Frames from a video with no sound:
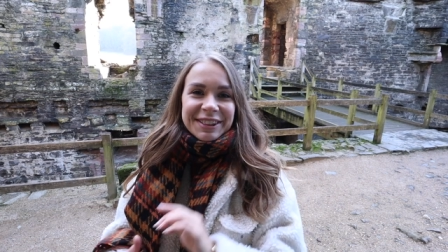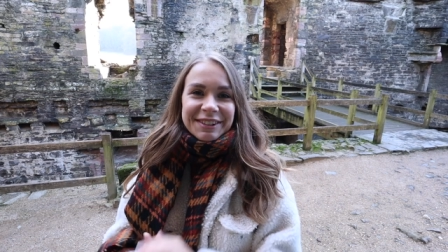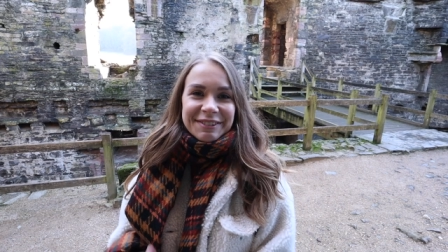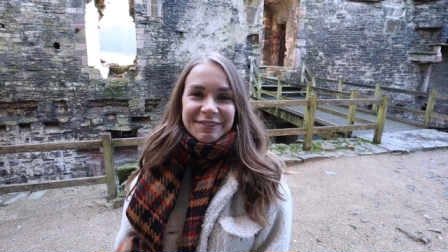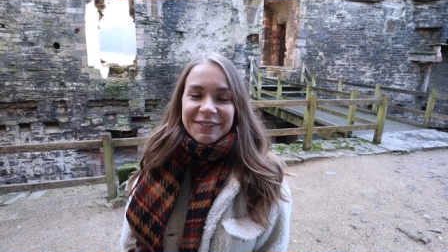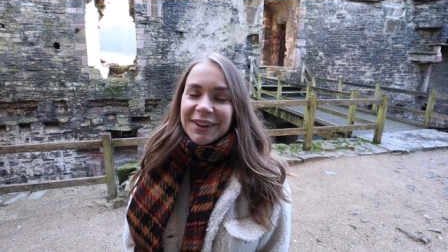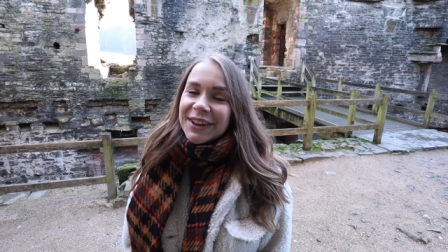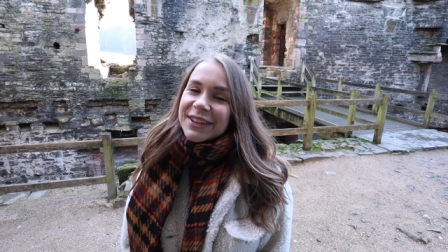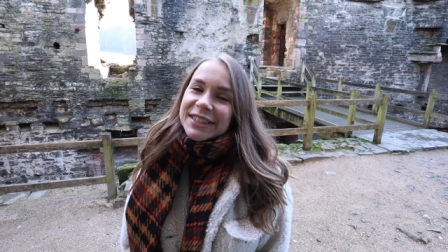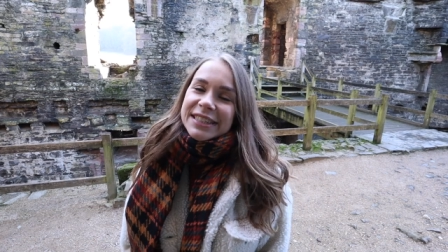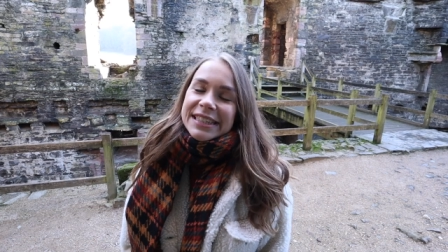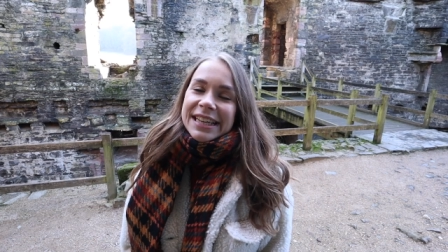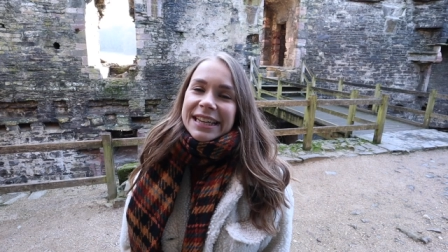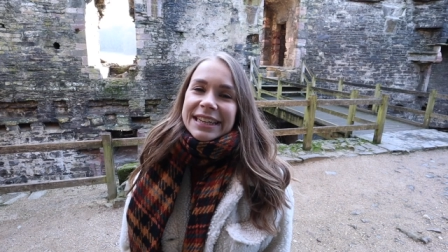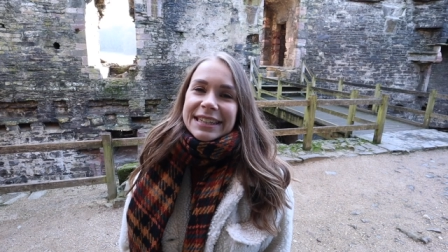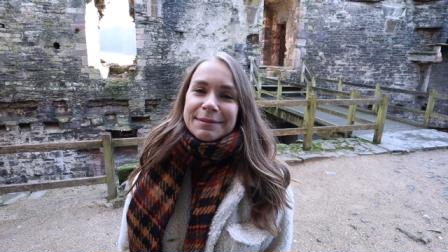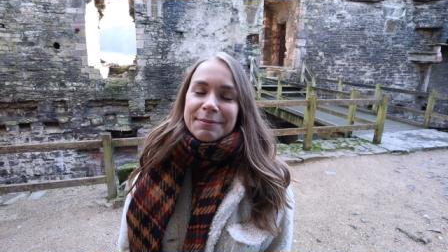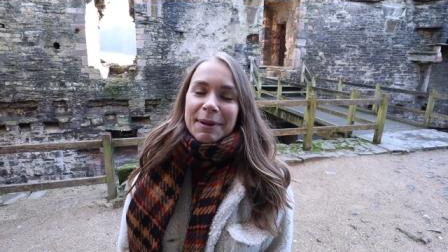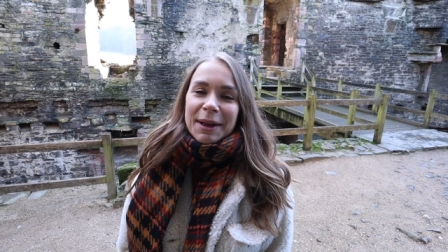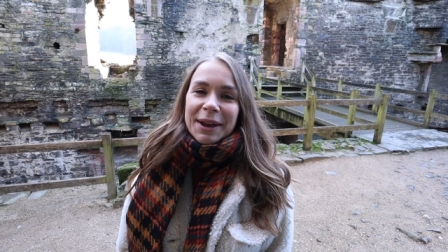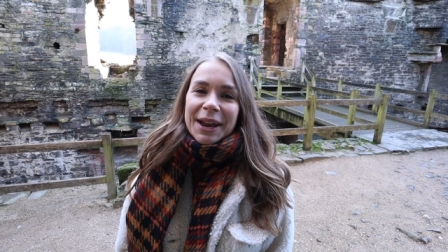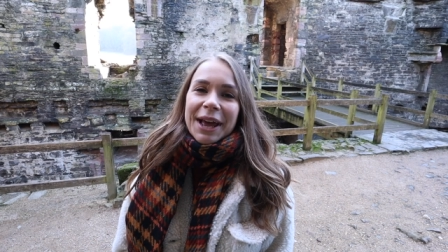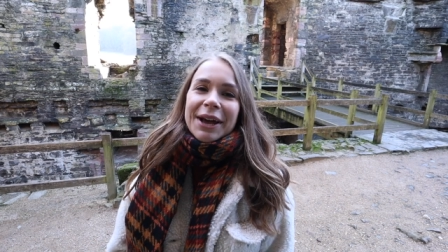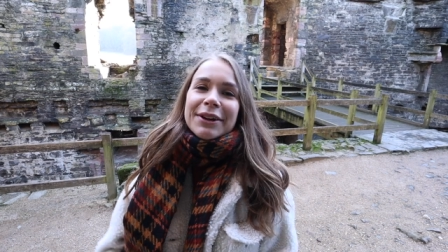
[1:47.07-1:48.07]
the first things
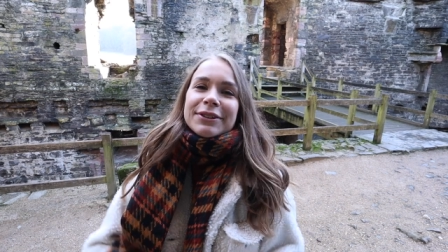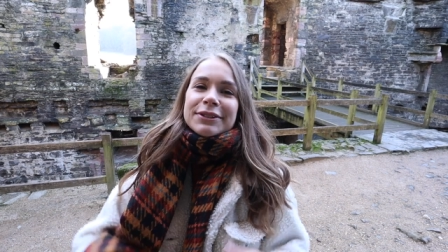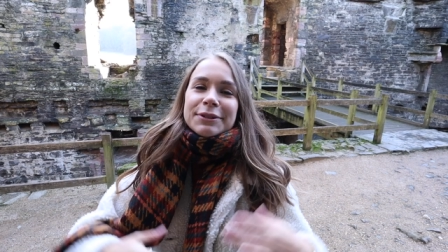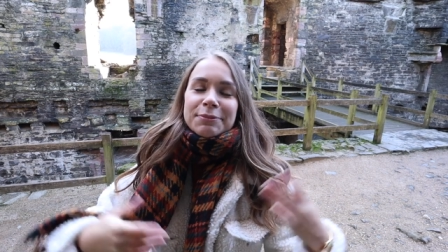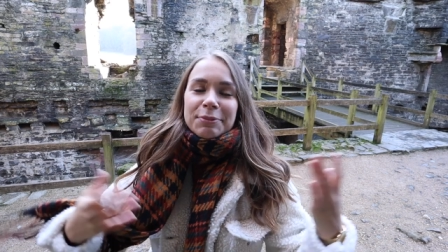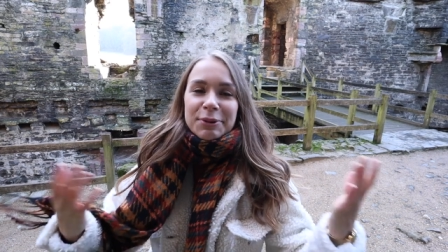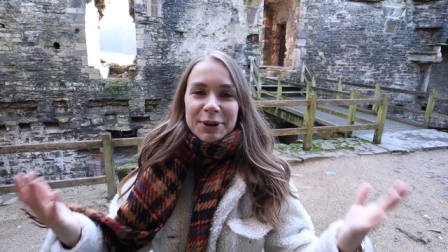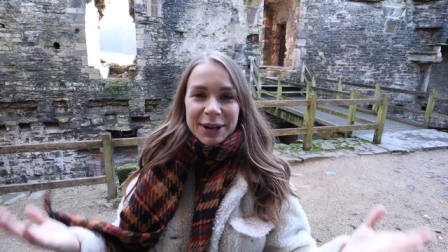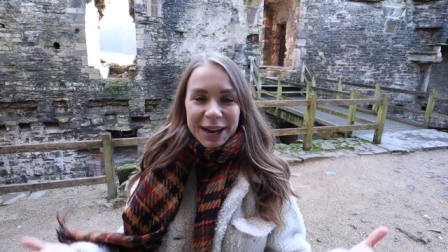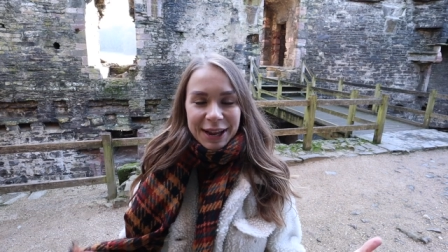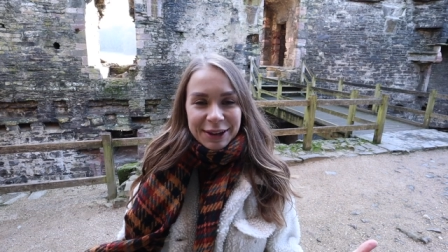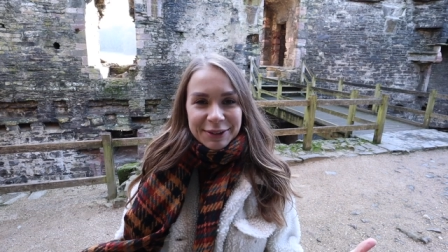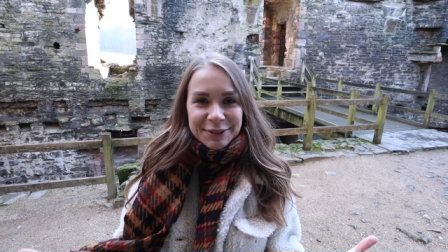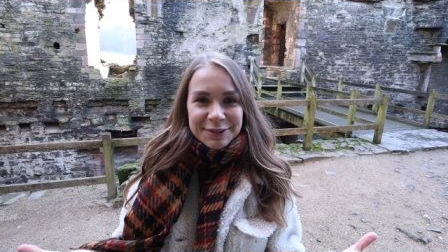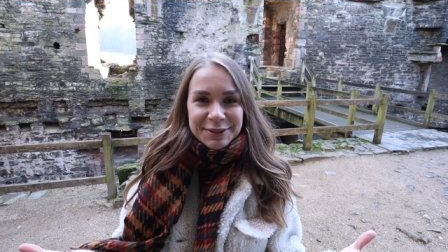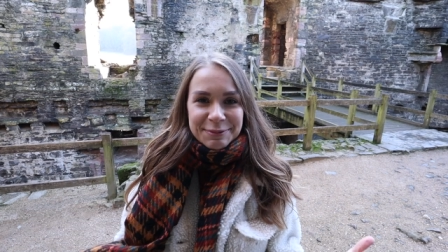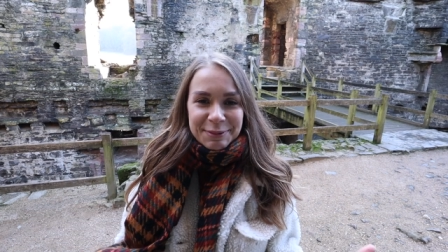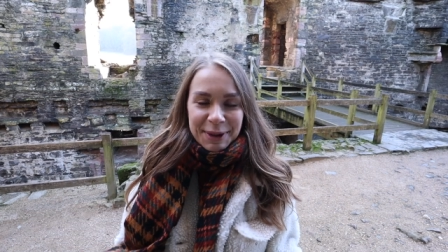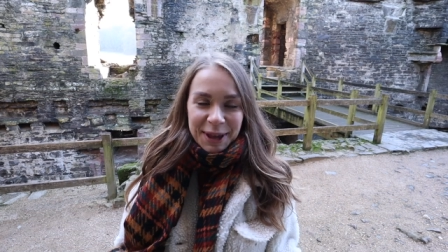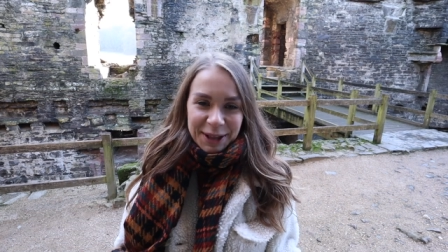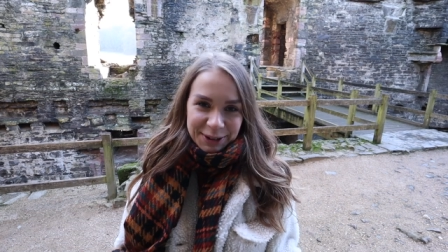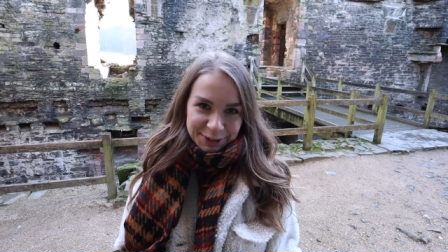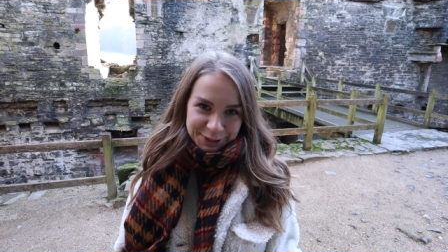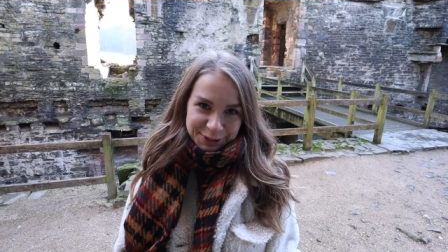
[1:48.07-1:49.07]
about how to pronounce
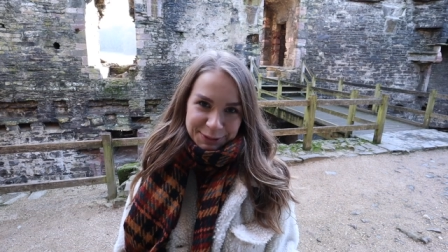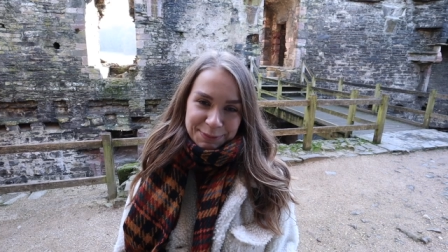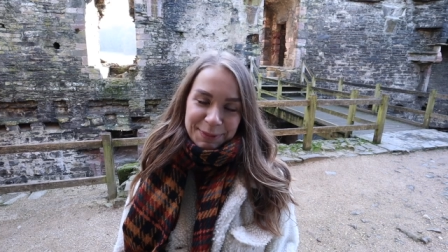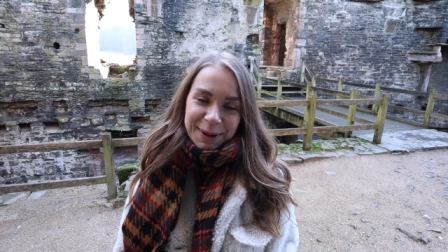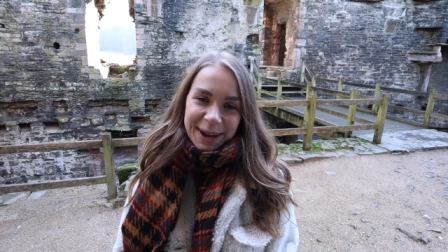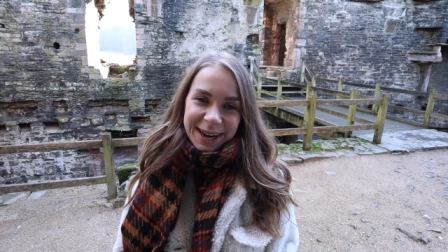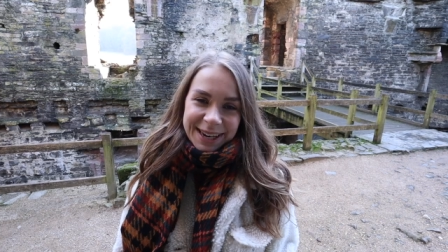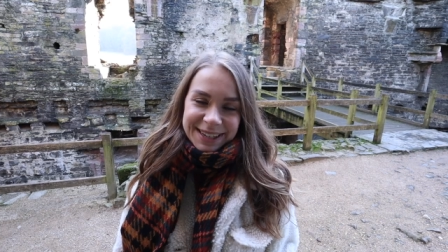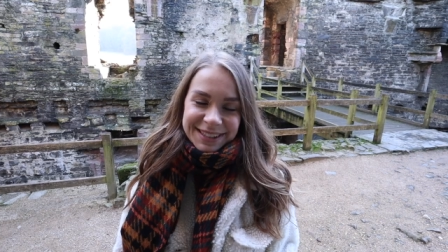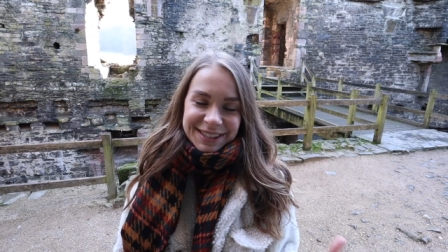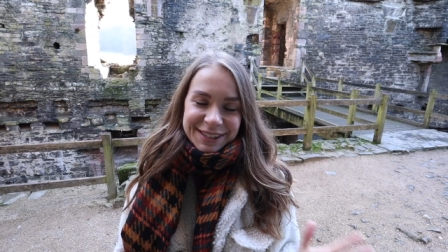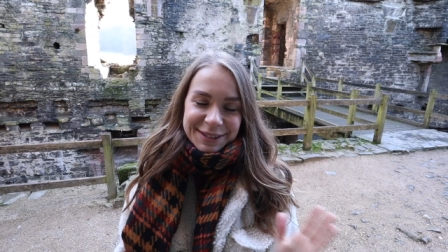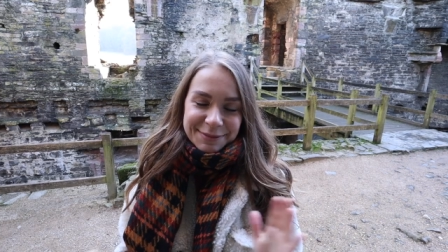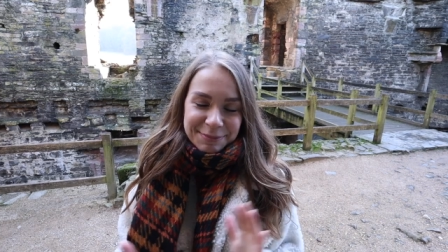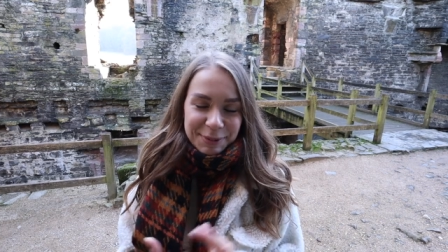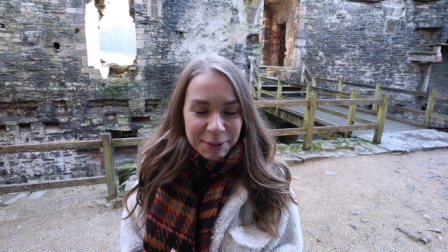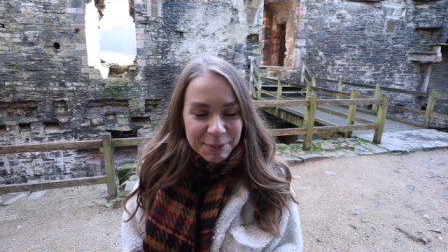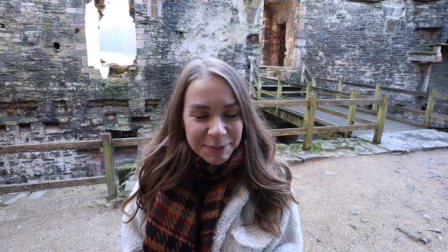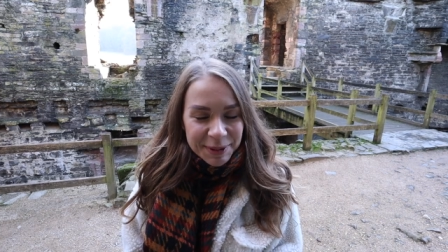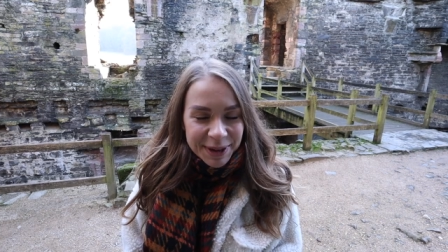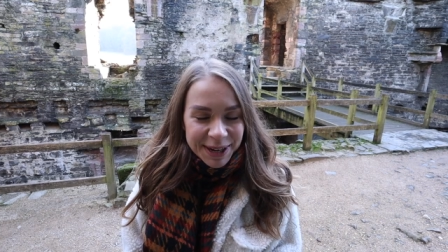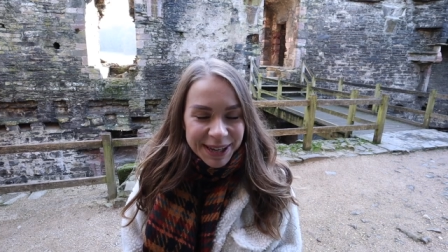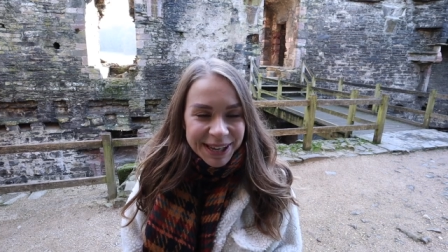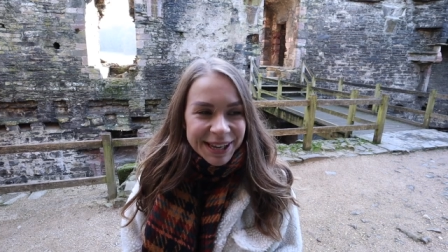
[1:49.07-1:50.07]
Welsh places
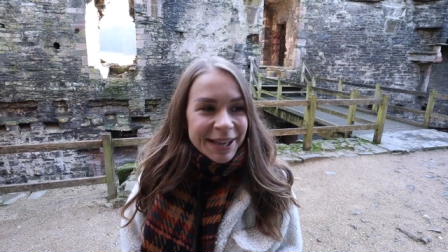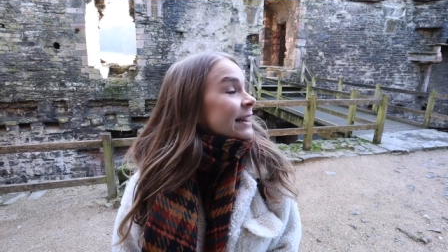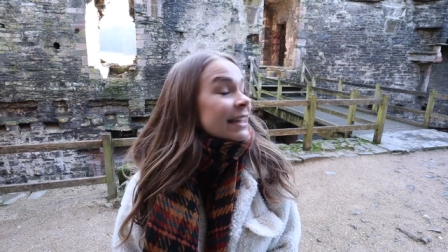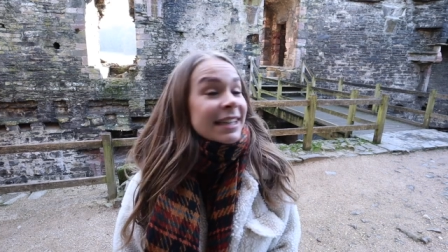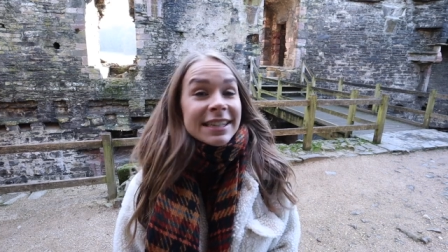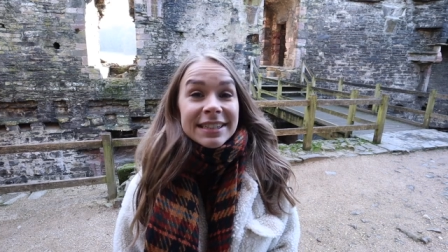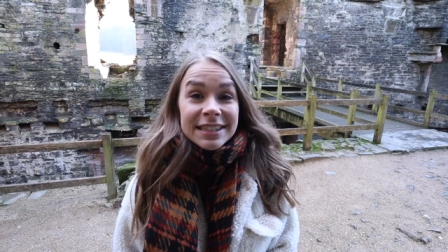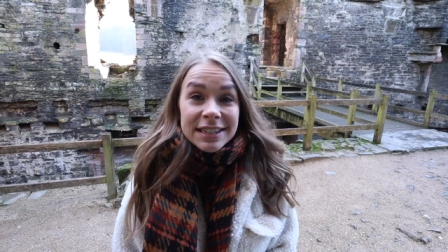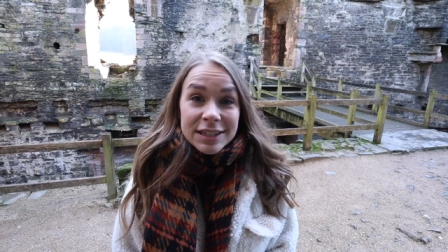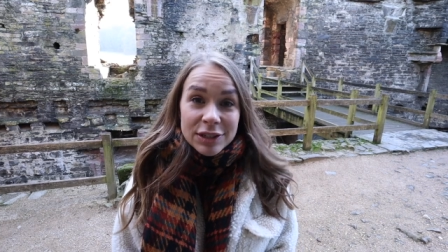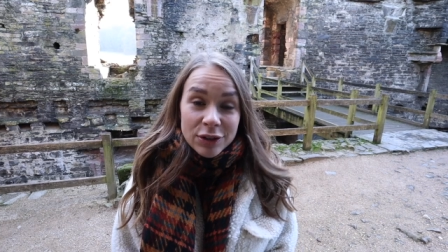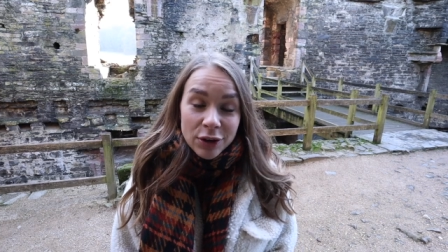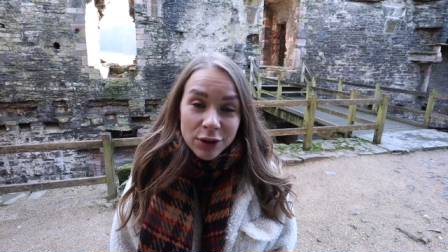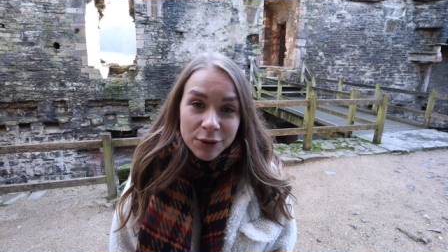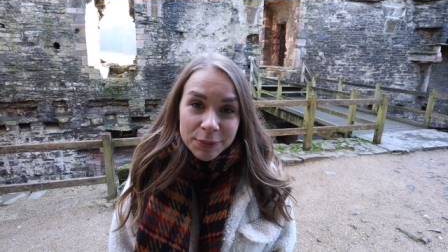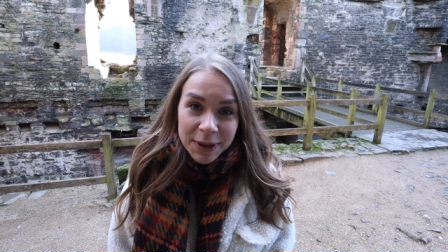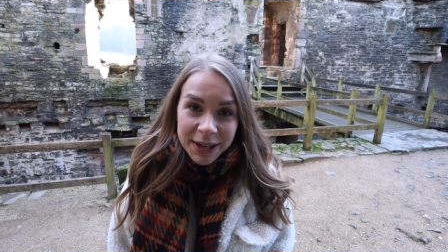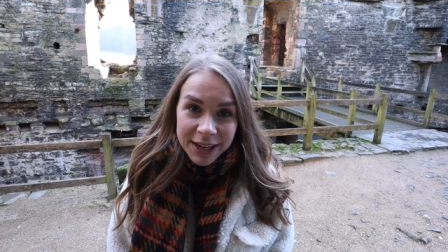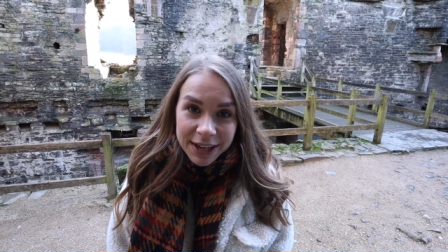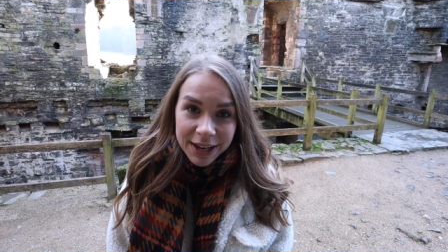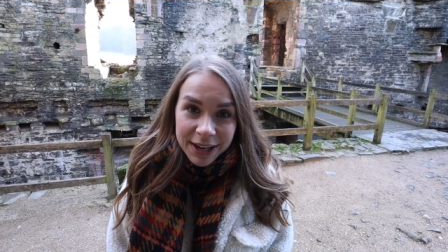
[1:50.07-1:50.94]
properly. This is Conwy